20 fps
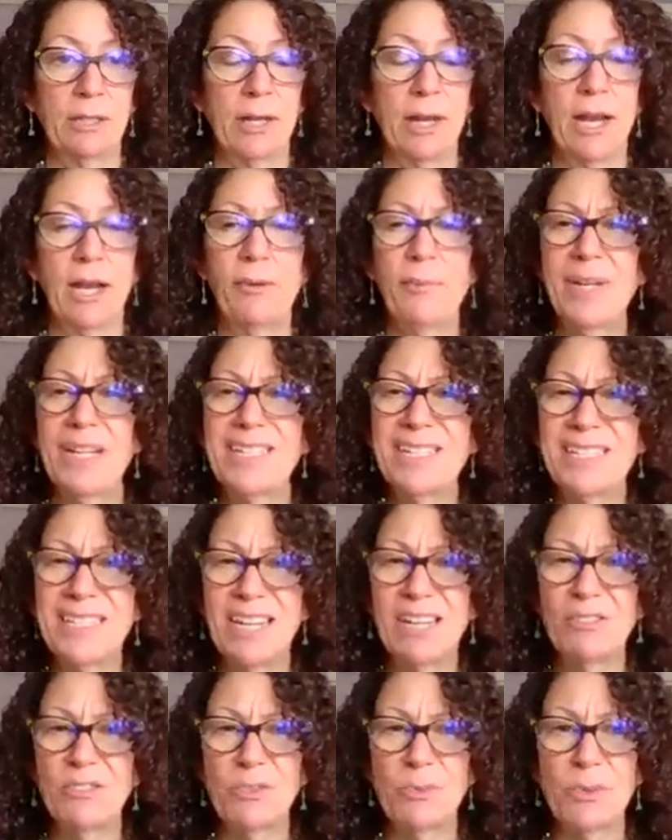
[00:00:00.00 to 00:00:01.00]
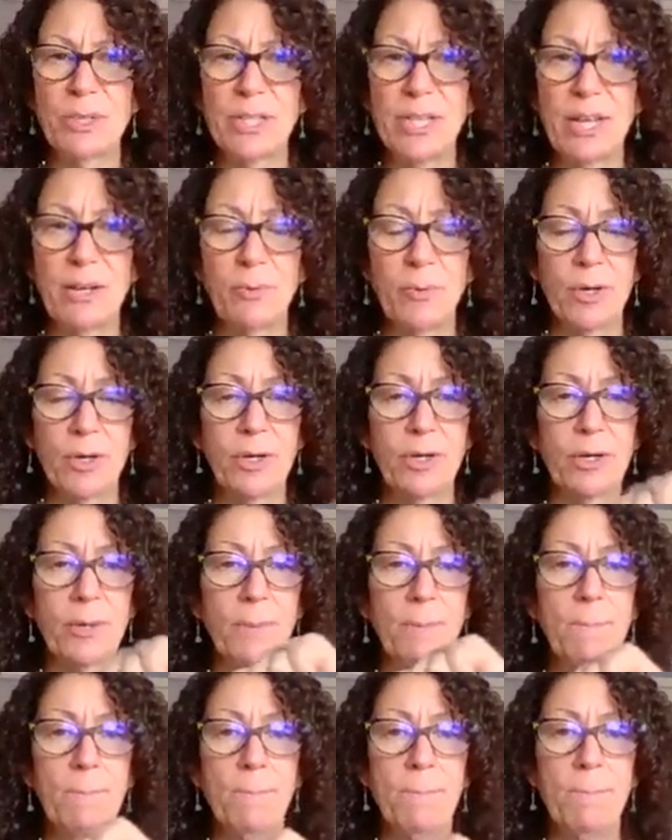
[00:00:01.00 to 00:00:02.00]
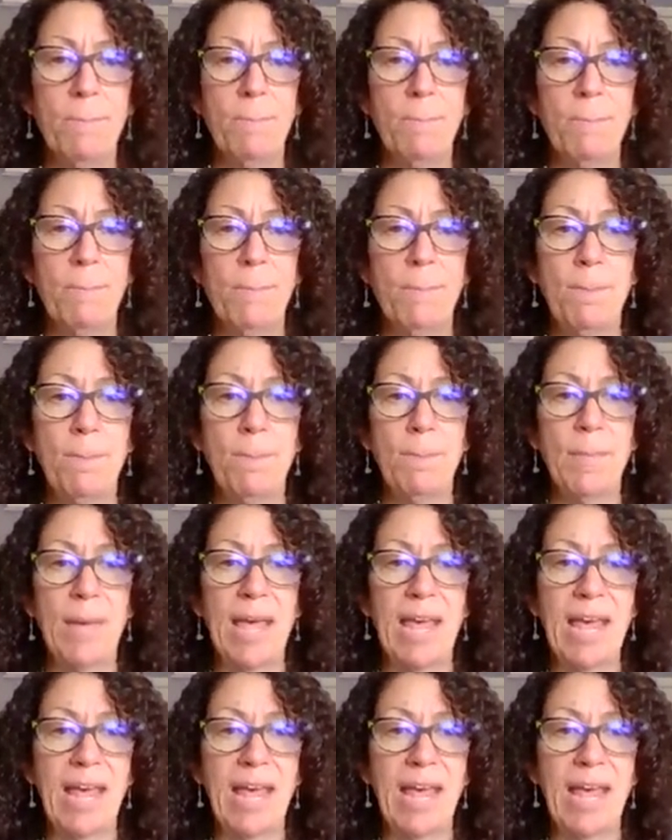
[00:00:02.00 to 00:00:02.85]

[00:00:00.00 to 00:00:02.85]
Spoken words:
How many sounds were in that word? Man.